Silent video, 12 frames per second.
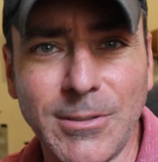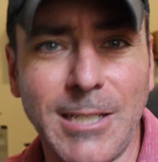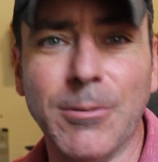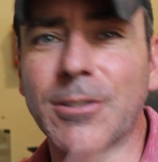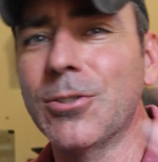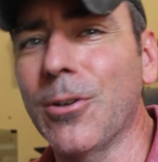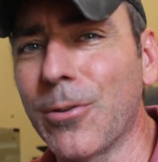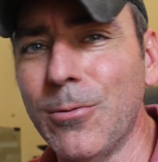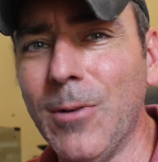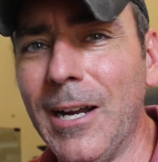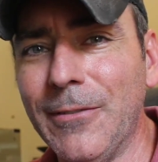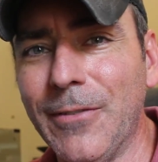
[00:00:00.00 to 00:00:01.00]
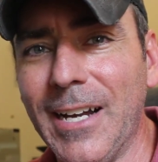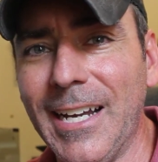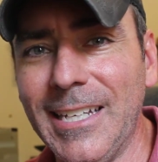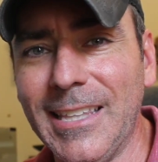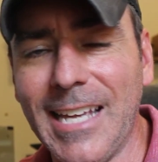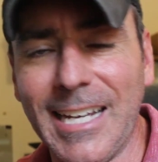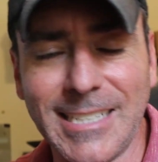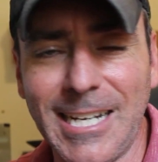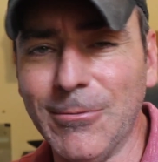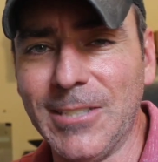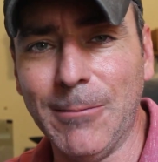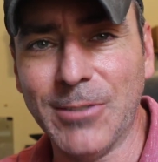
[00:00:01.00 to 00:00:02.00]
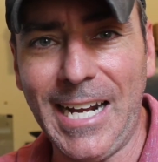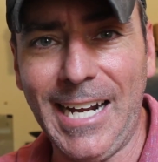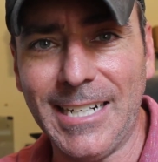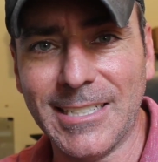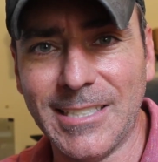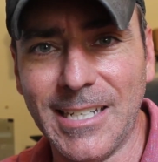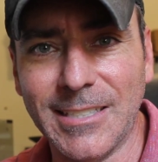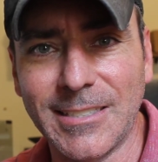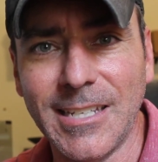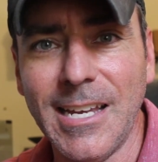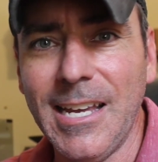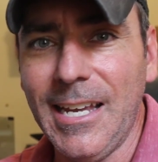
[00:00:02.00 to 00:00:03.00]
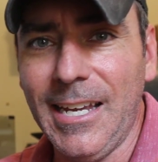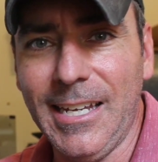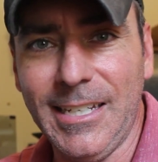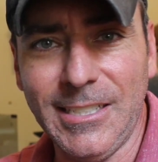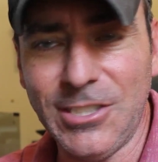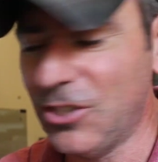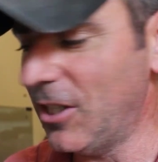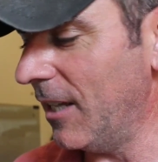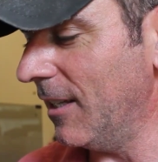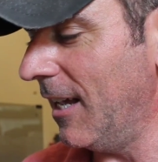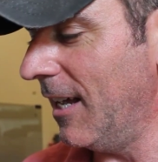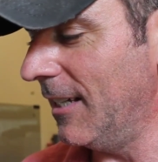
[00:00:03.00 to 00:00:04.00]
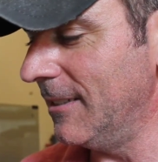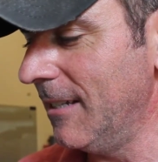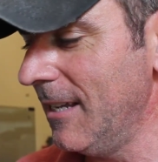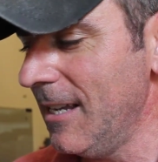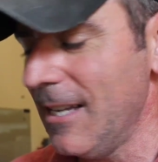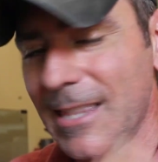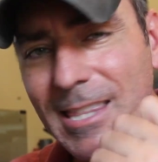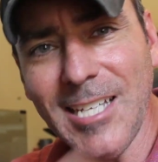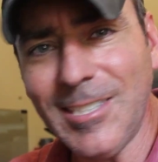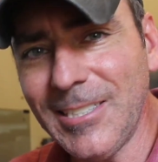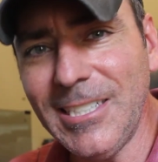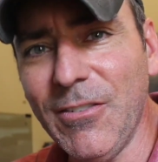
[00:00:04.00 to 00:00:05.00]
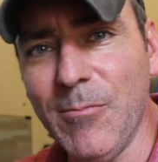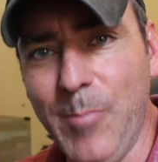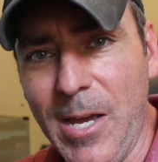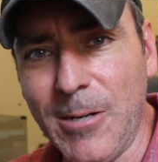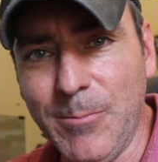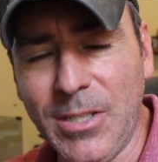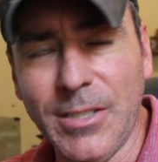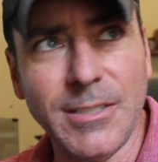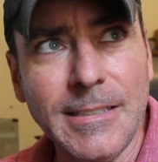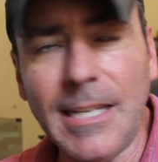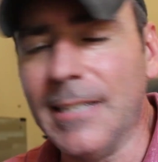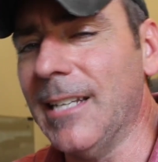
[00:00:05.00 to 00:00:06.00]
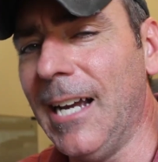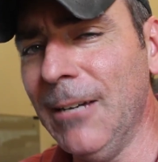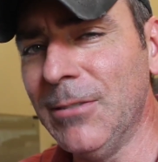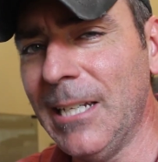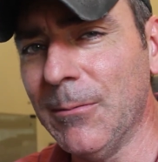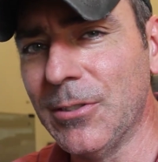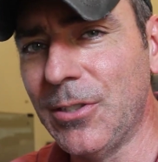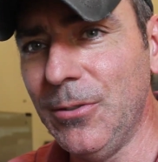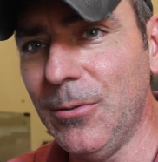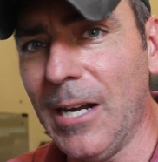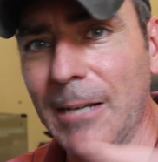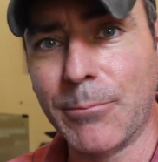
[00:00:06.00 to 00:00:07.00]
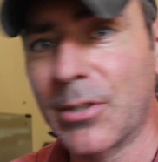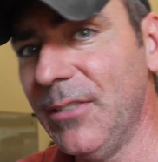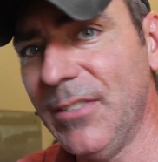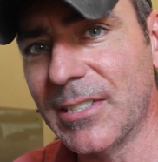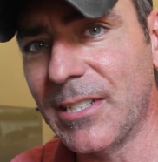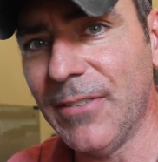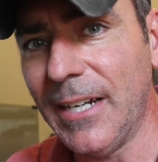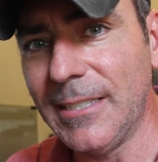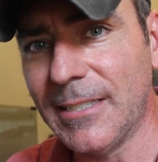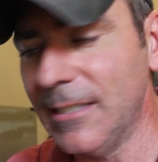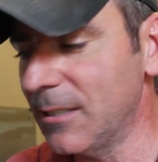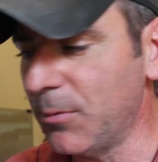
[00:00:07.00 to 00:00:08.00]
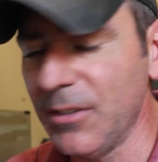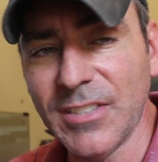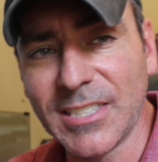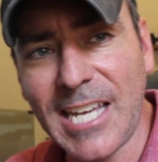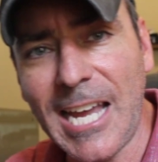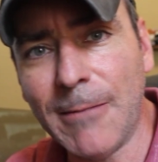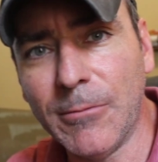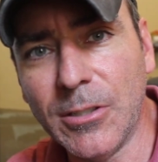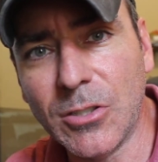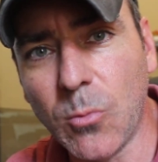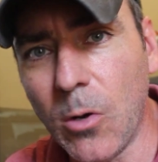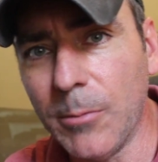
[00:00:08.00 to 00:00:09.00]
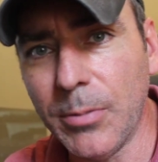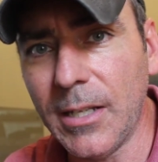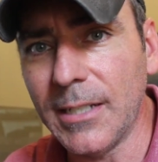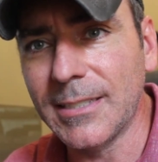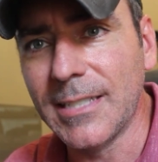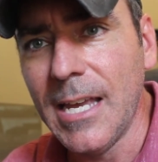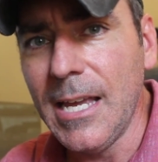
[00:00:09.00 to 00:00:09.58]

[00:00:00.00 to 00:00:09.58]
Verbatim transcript: was able to control through Wi-Fi that I was able to access a shell on. This is even better because yes, I was able to, on previous devices, previous cameras, wall plugs,